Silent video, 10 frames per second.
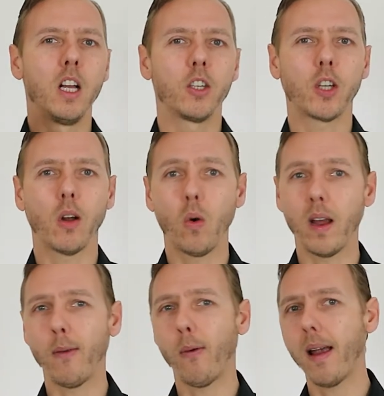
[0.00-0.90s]
So
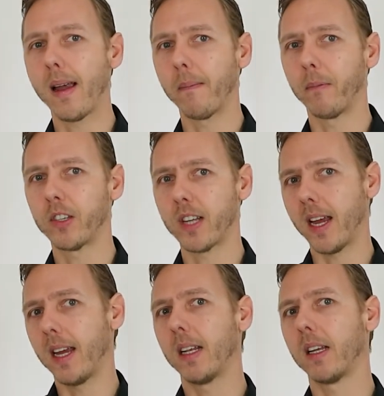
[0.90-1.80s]
if I
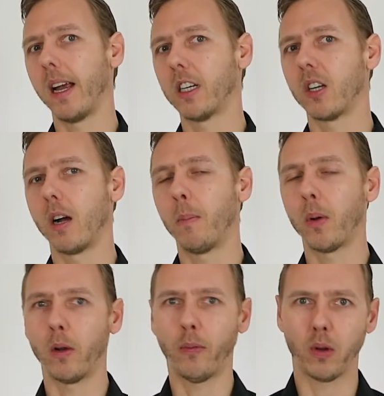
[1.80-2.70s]
stay in the
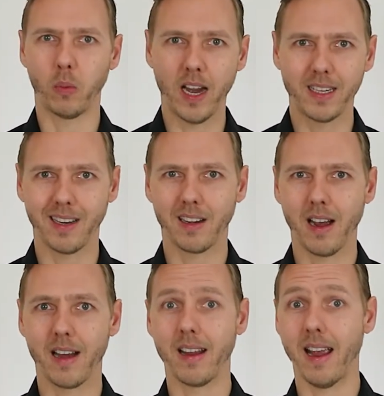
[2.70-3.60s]
example of the waiting
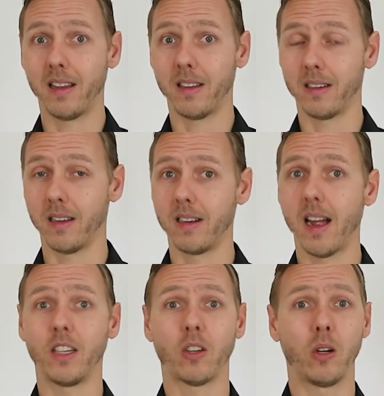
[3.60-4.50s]
line and the
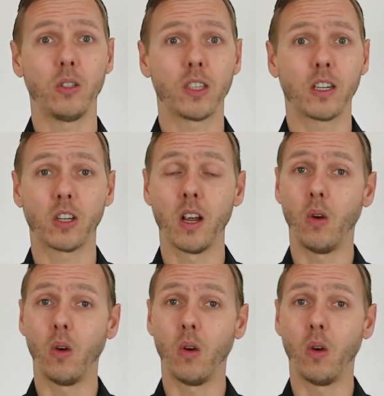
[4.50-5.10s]
nice hostess